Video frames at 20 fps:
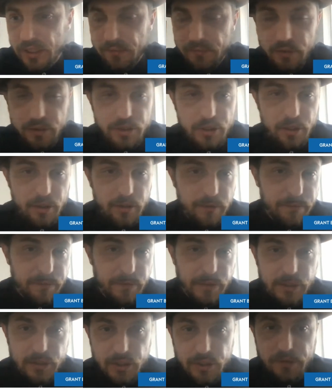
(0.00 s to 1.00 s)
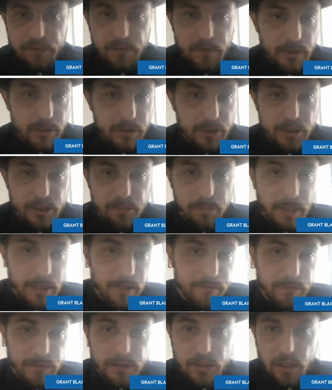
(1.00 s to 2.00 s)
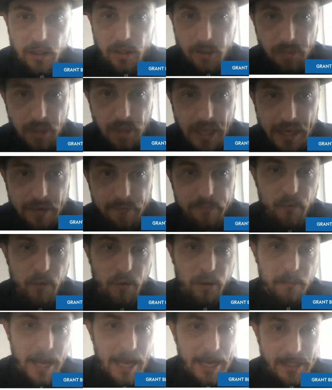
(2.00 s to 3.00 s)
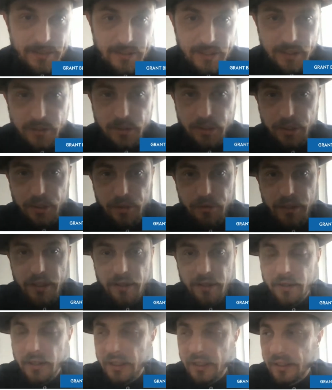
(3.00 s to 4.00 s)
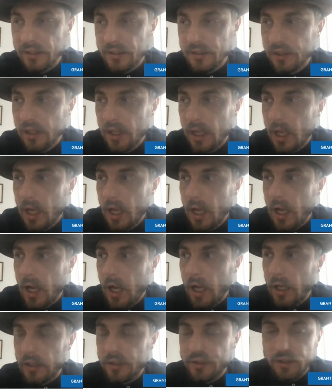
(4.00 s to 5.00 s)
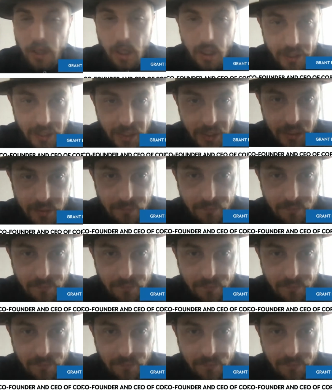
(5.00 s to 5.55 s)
give you certain features, functions, benefits on our platform, access to unique things. Start getting